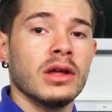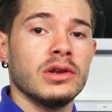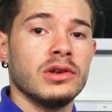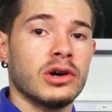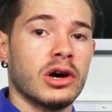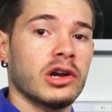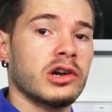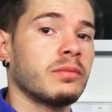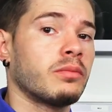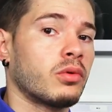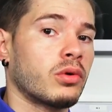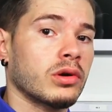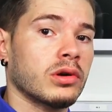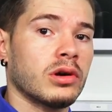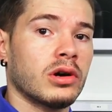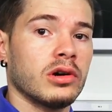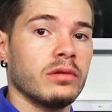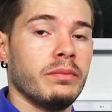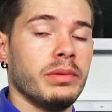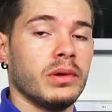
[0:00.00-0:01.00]
daughter board
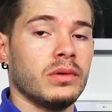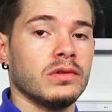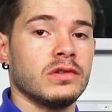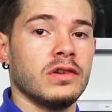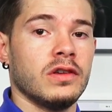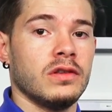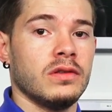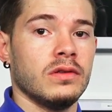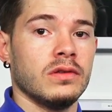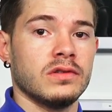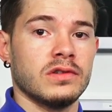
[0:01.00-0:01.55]
card built in.